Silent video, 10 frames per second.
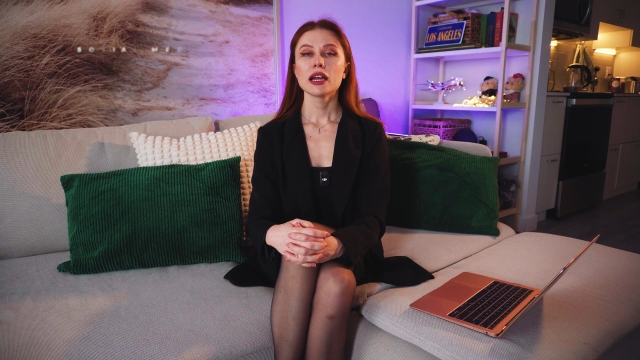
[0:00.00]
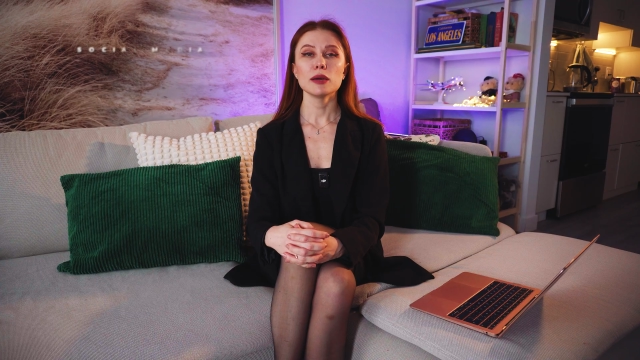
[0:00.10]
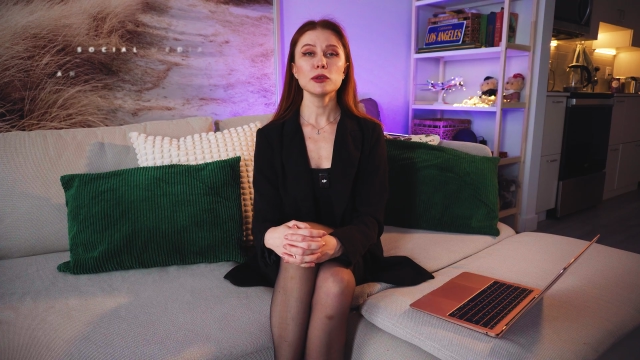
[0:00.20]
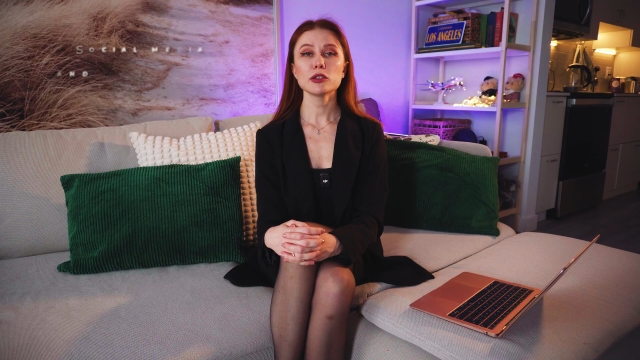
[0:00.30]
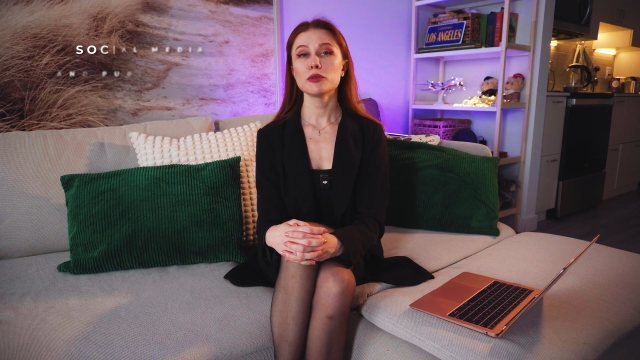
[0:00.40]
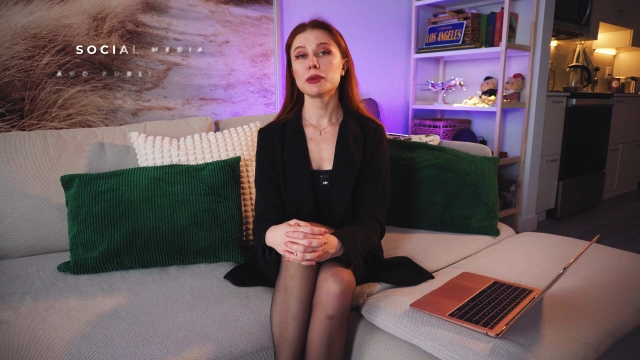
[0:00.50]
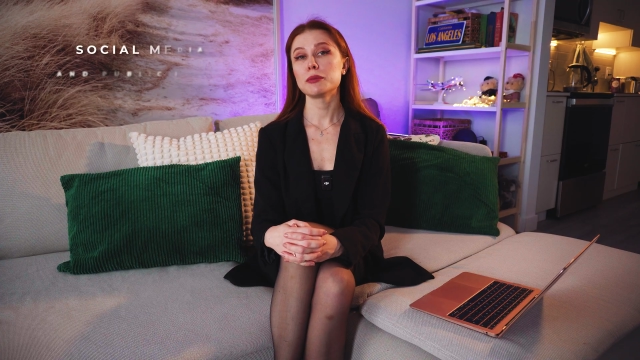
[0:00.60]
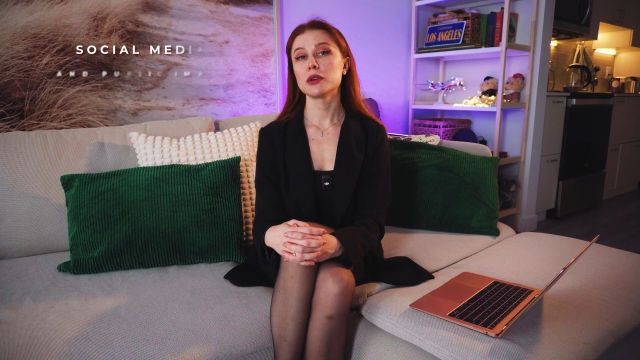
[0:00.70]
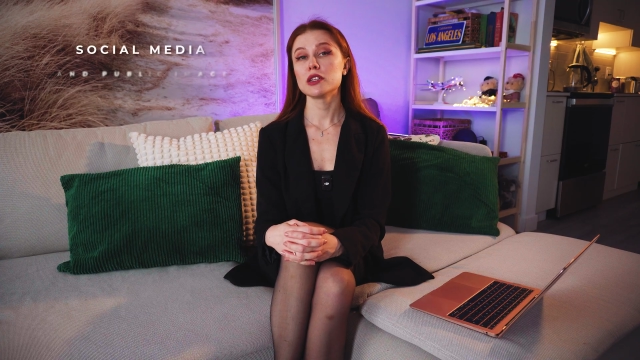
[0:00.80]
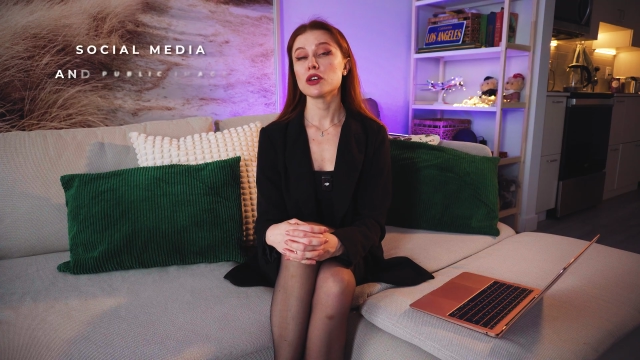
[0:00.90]
Cabin crew
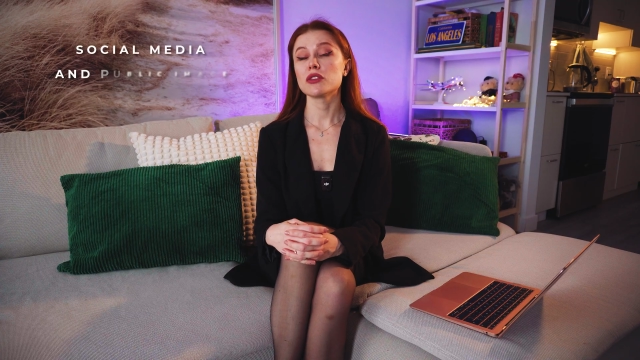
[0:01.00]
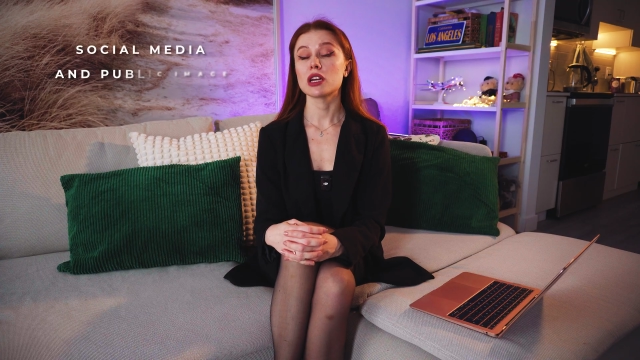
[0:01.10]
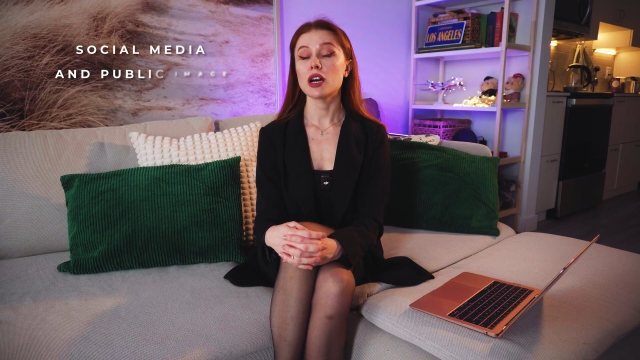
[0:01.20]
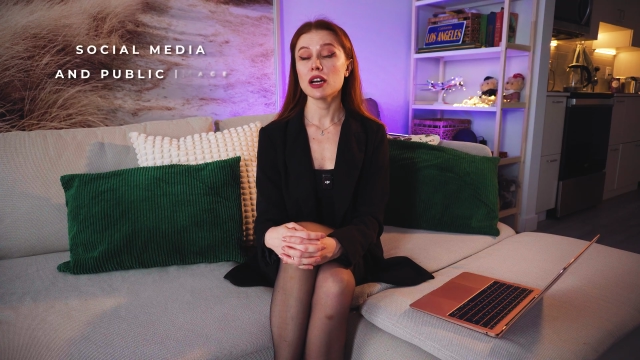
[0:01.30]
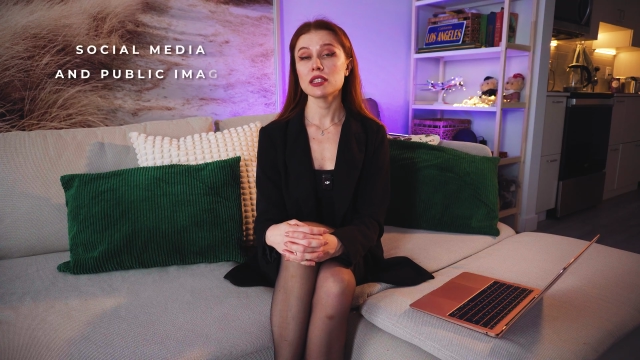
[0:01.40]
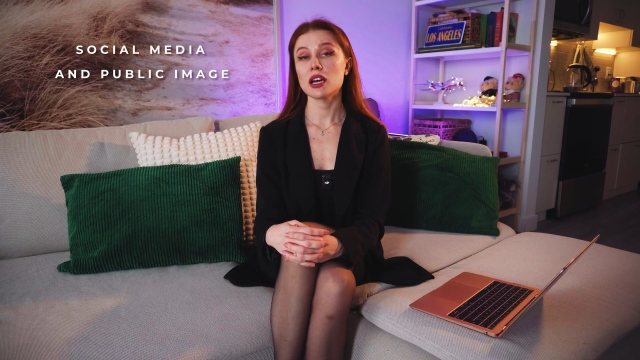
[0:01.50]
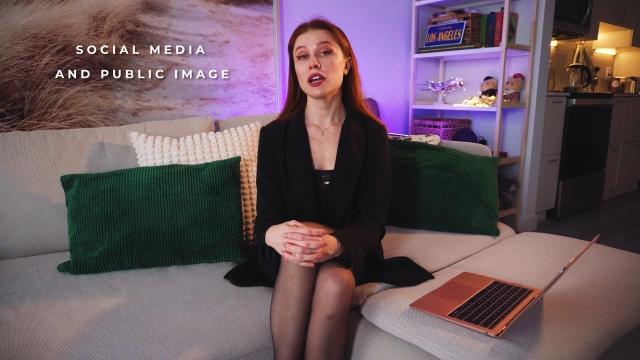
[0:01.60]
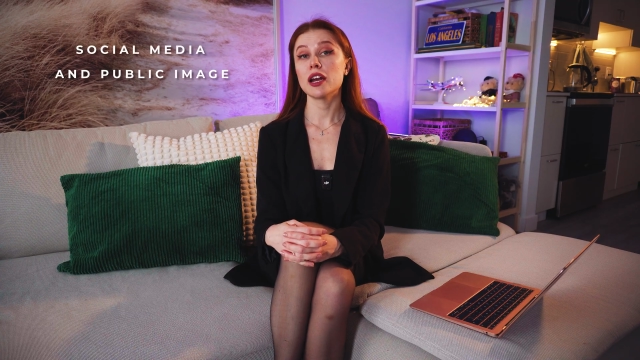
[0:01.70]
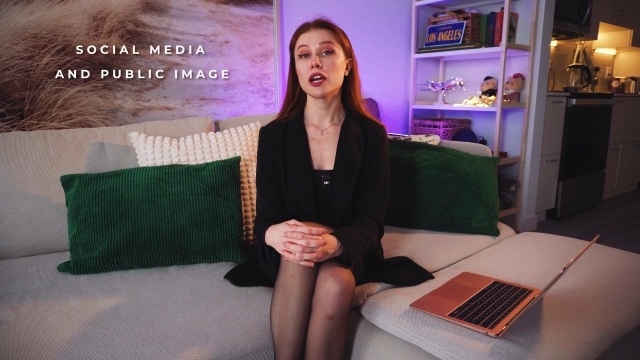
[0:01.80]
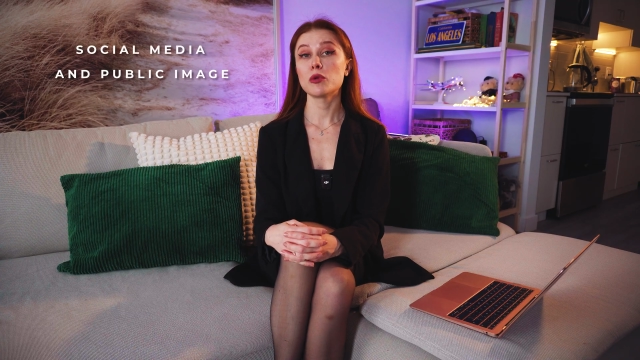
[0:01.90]
members of the
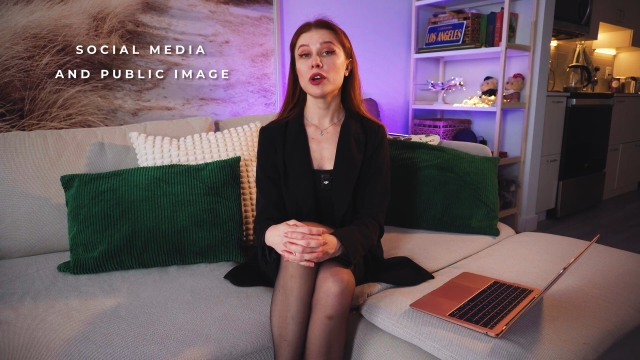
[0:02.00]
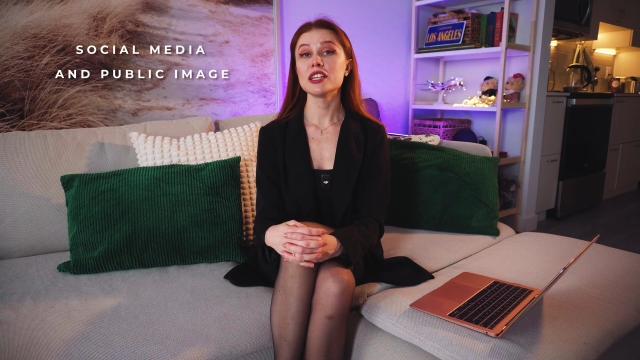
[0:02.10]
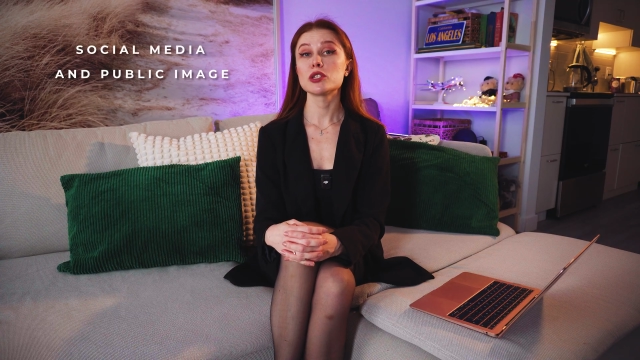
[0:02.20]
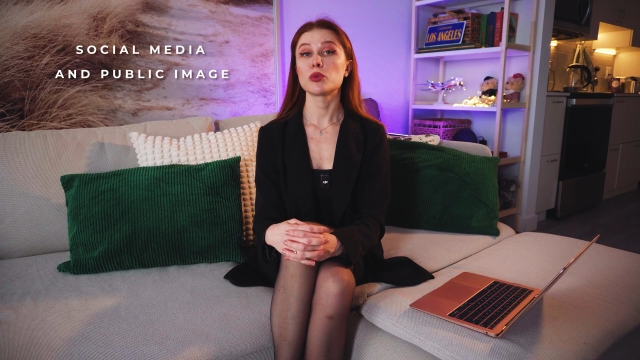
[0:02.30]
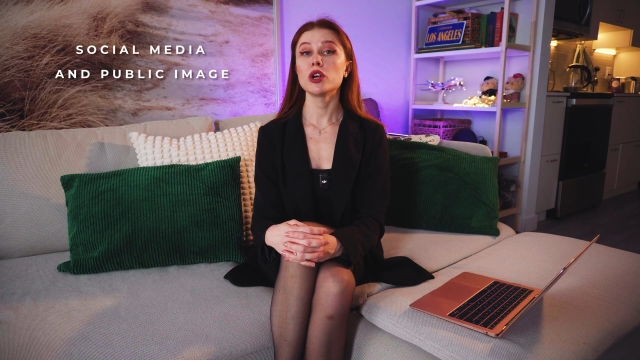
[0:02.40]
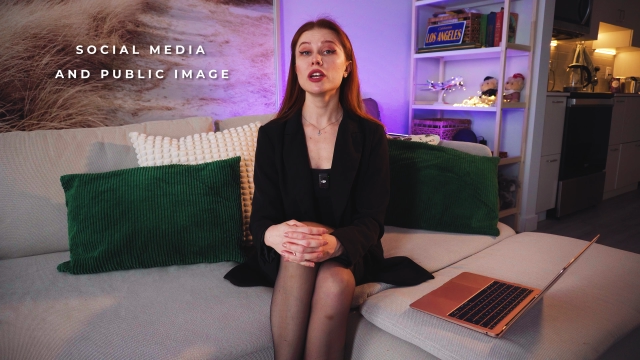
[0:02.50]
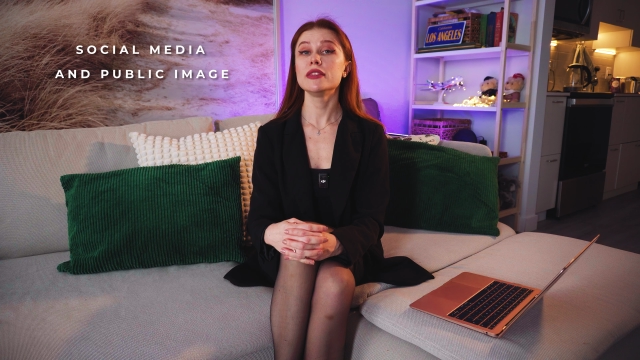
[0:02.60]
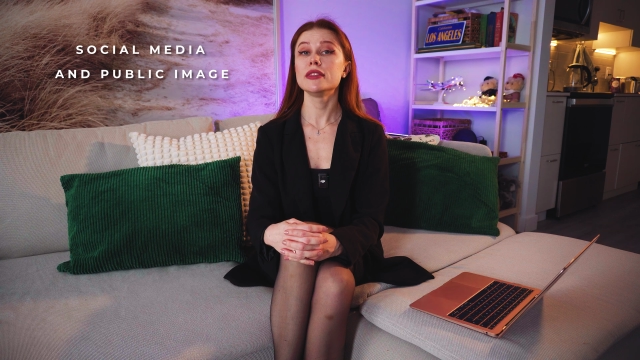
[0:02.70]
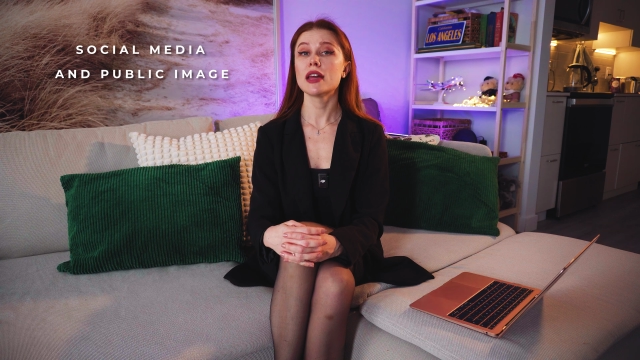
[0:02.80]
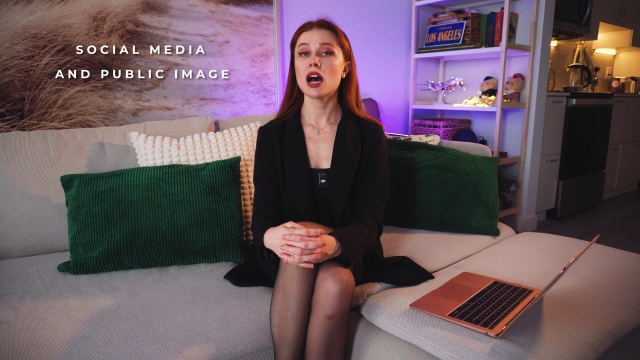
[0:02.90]
Qatar Airways were
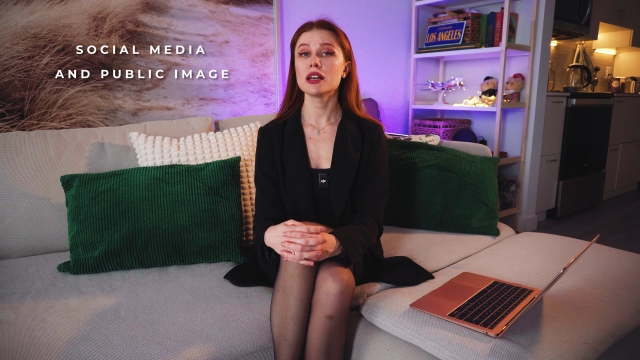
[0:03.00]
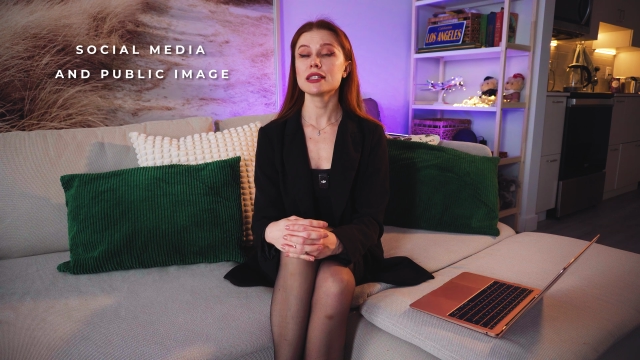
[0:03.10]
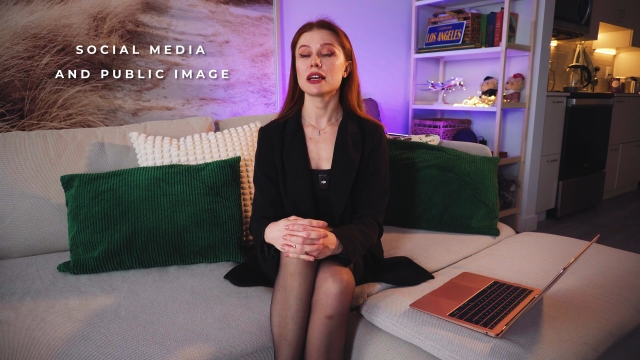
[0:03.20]
not